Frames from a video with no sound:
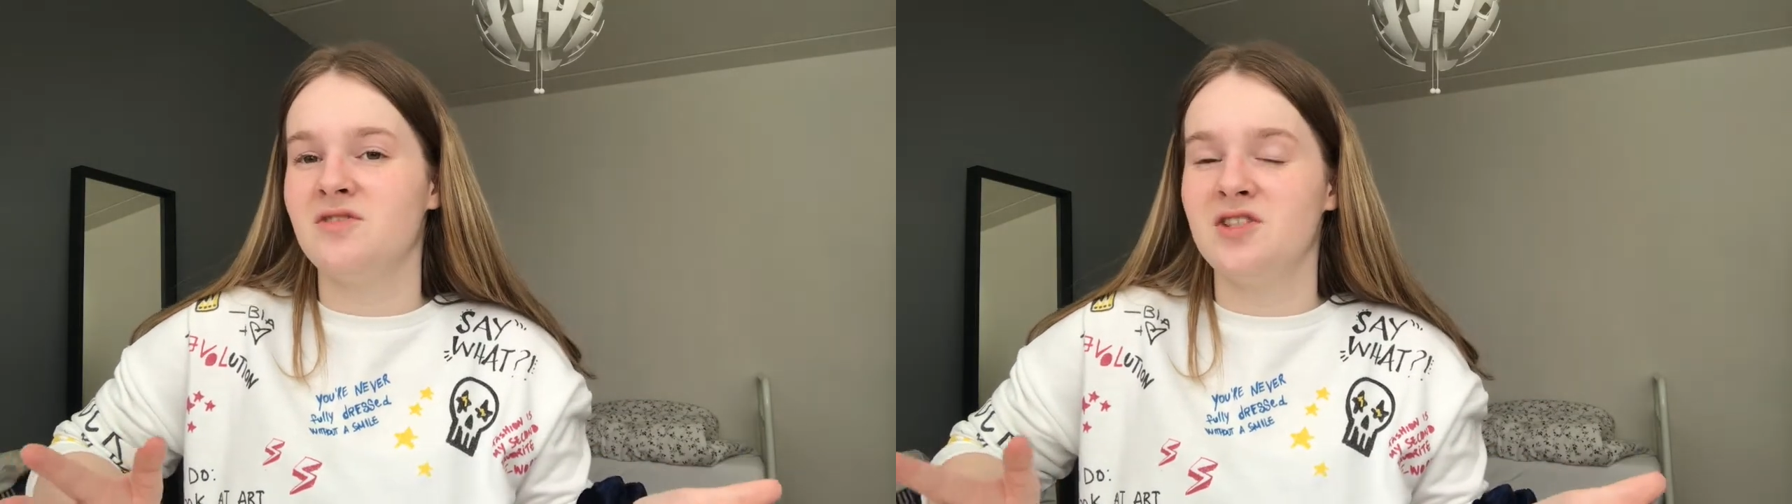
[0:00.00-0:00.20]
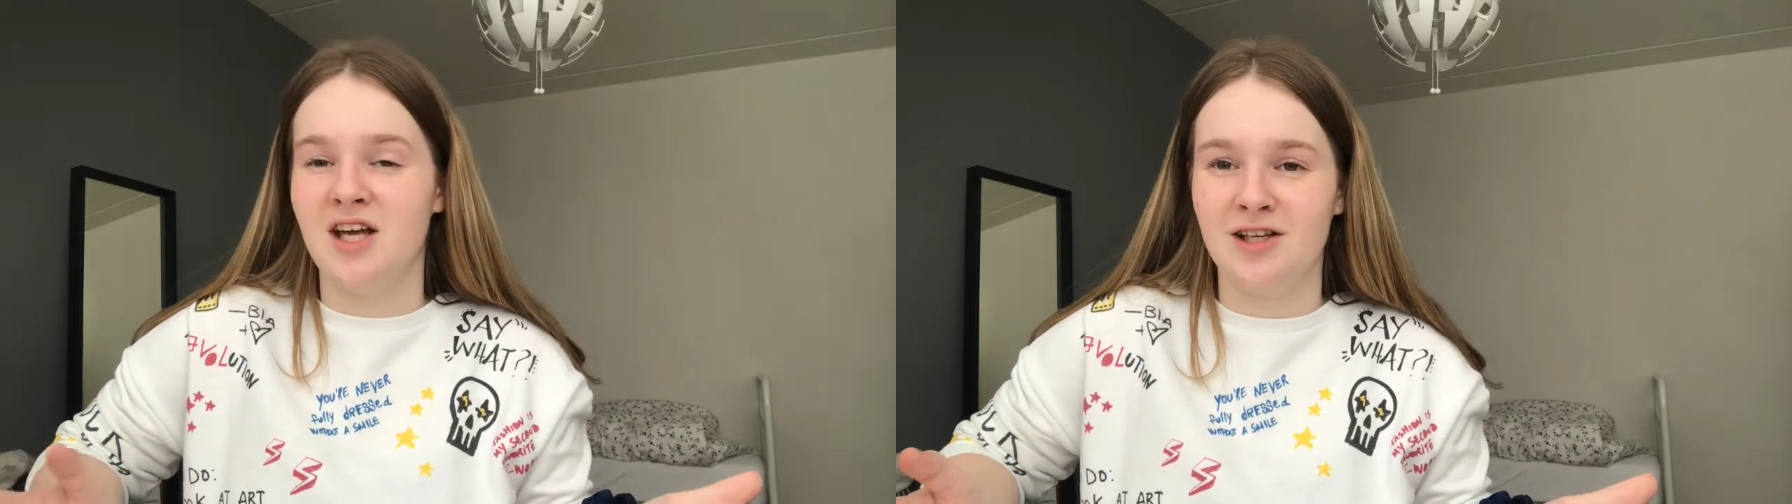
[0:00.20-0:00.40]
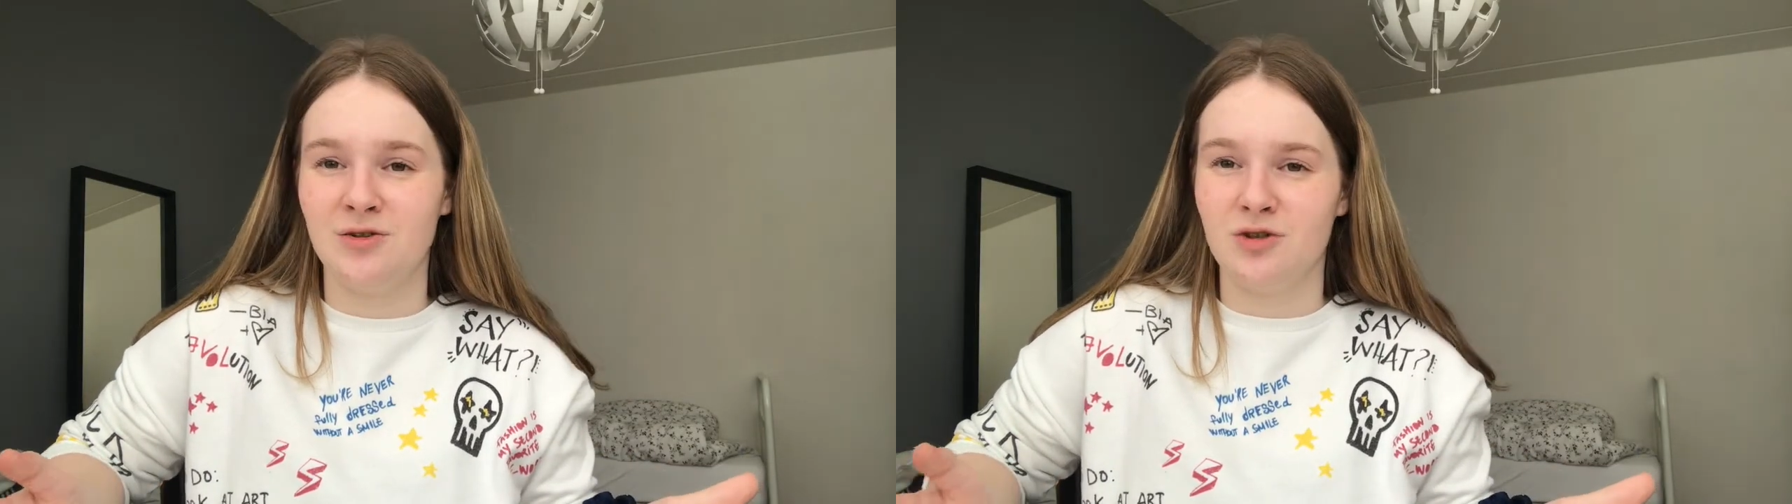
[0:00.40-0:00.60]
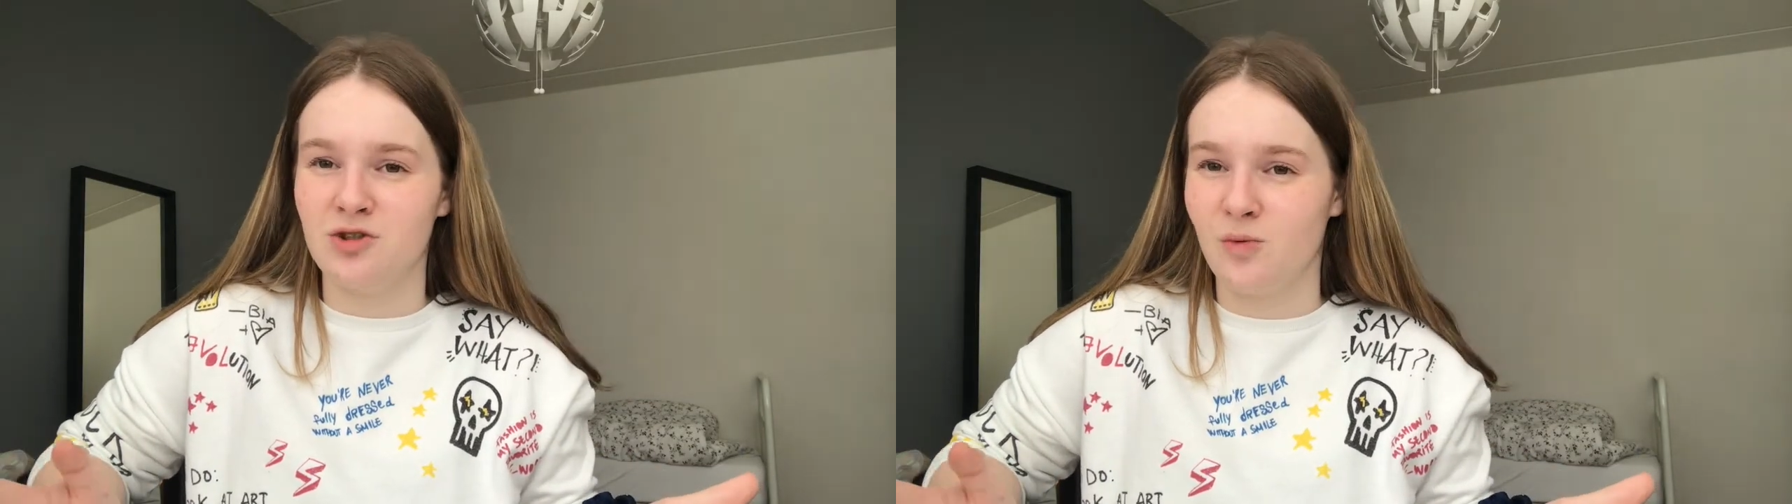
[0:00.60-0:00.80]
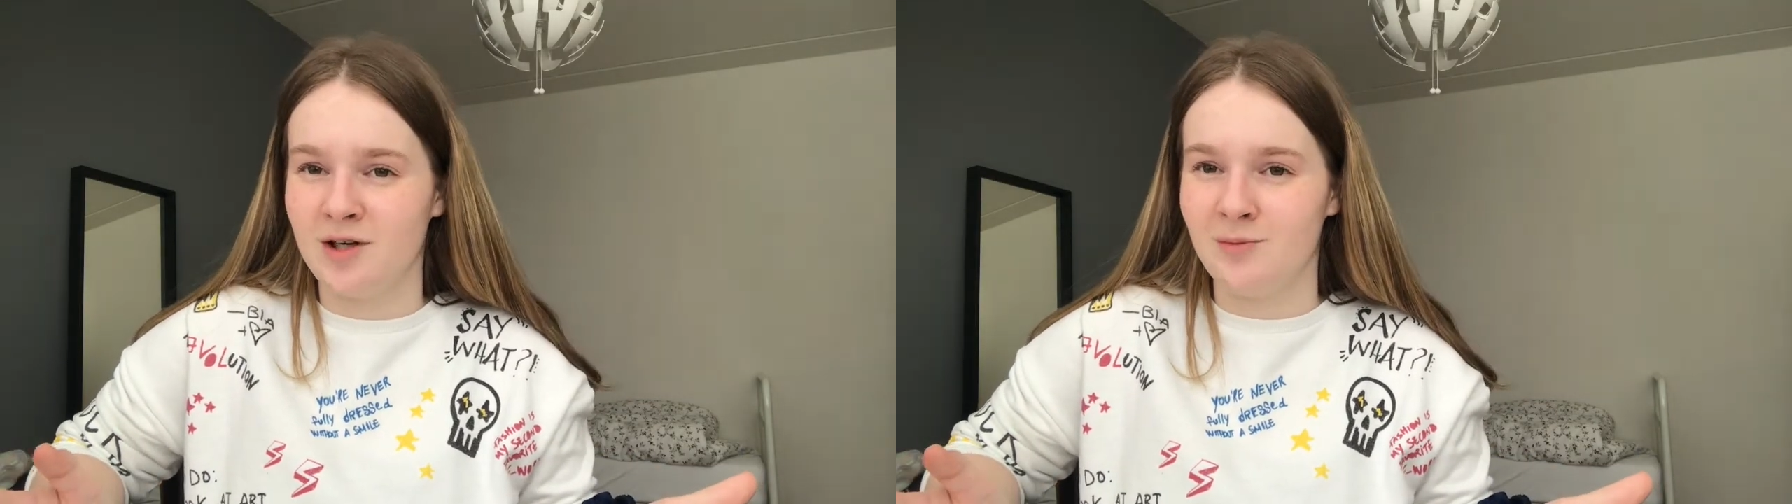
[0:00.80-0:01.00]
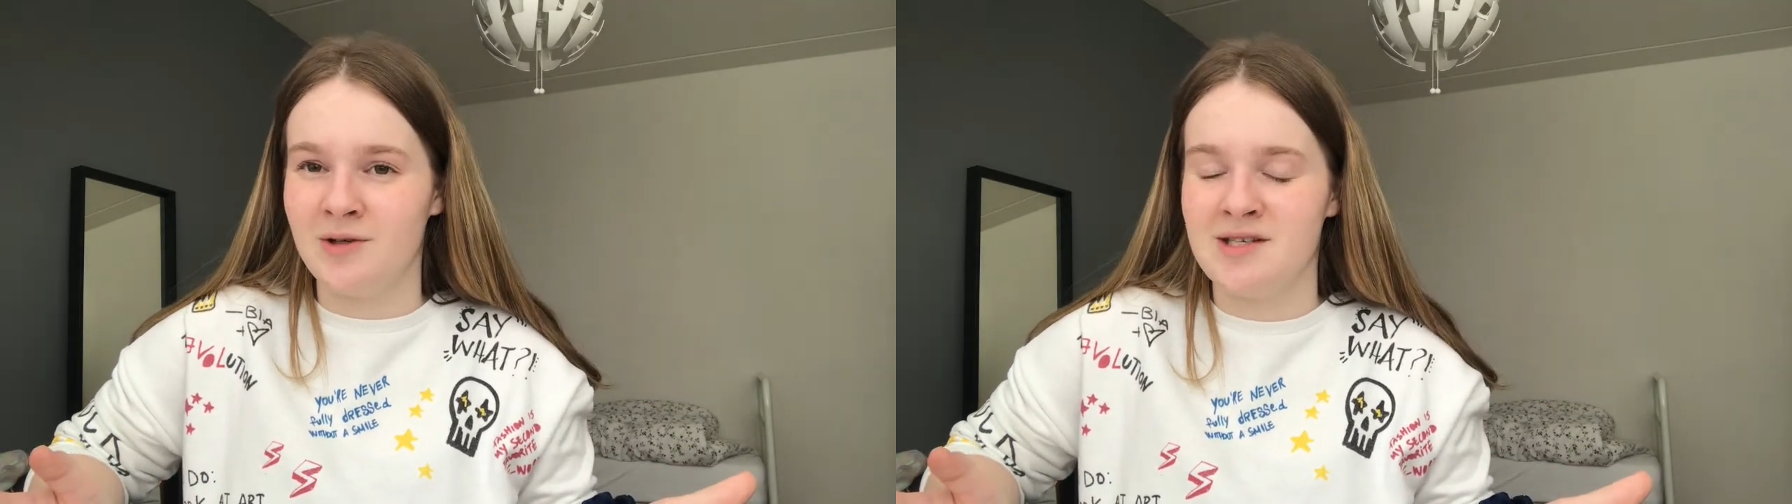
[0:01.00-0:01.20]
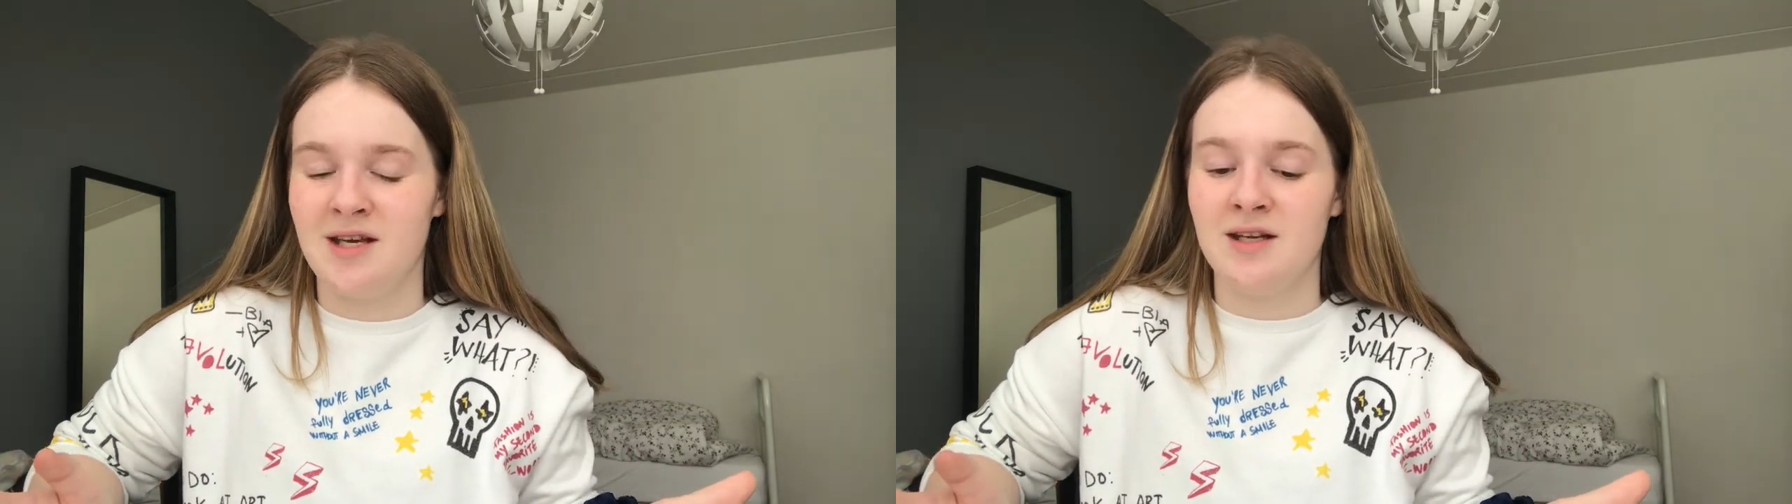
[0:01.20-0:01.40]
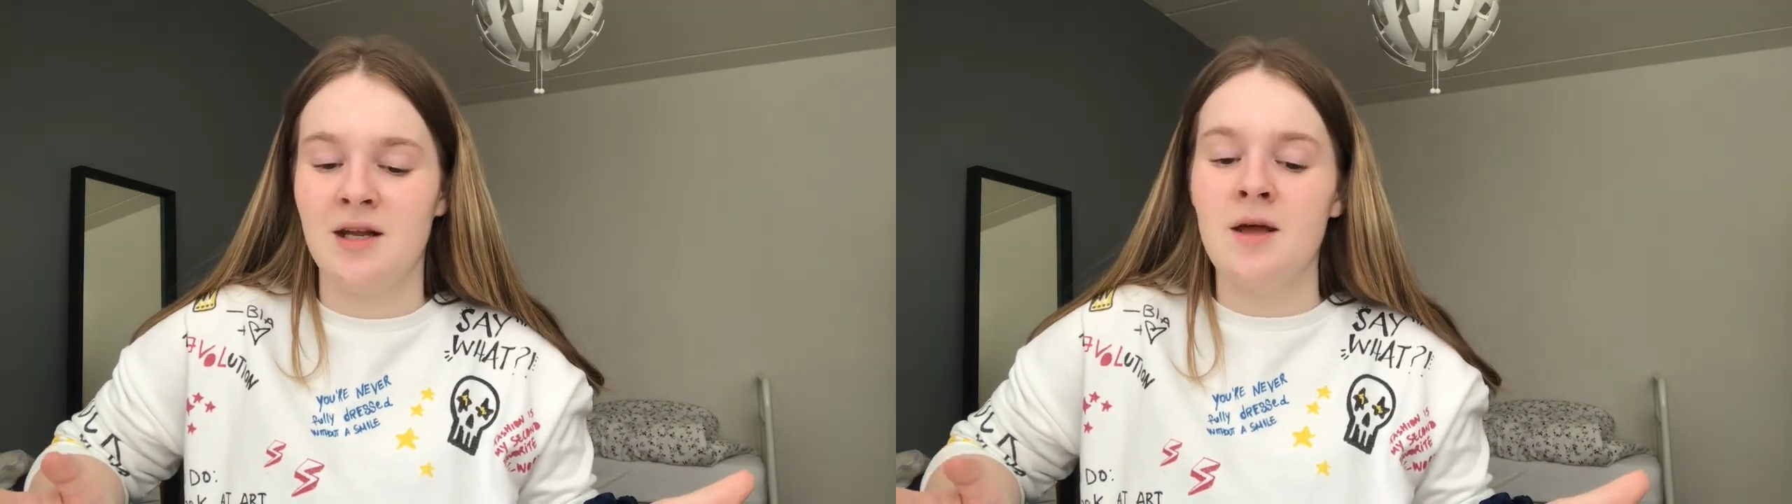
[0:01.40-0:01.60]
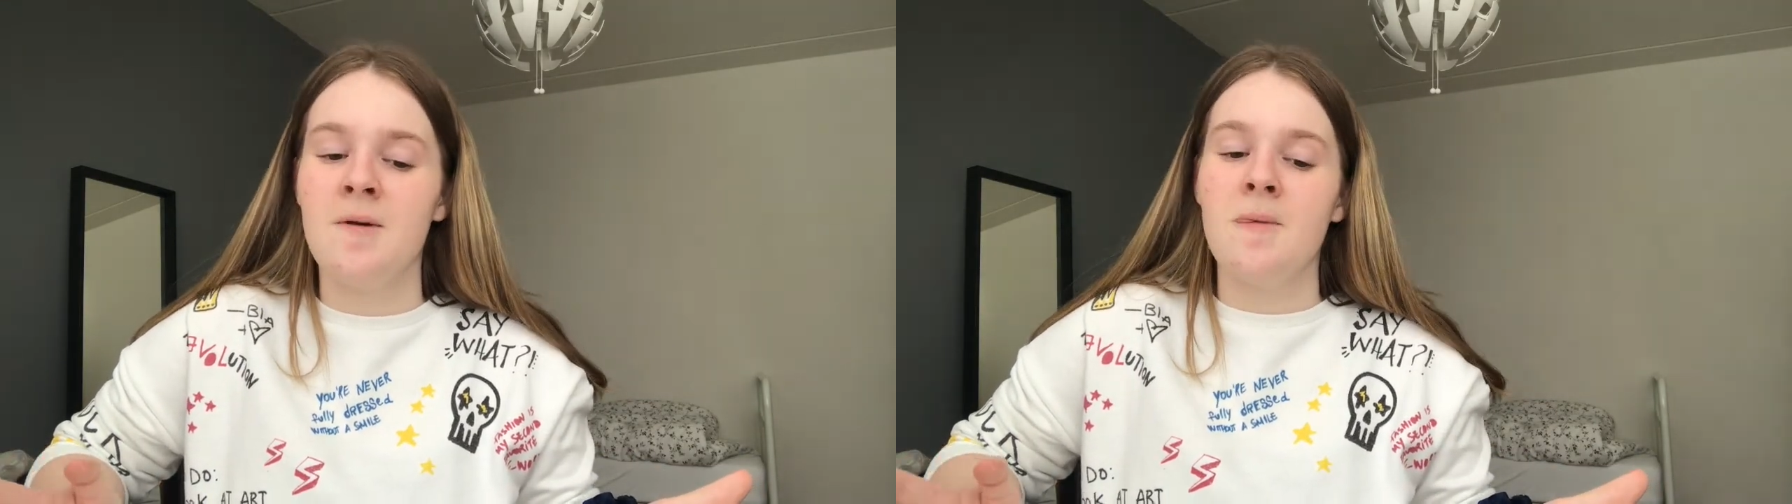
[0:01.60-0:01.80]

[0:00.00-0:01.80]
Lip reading: 10 or 20%.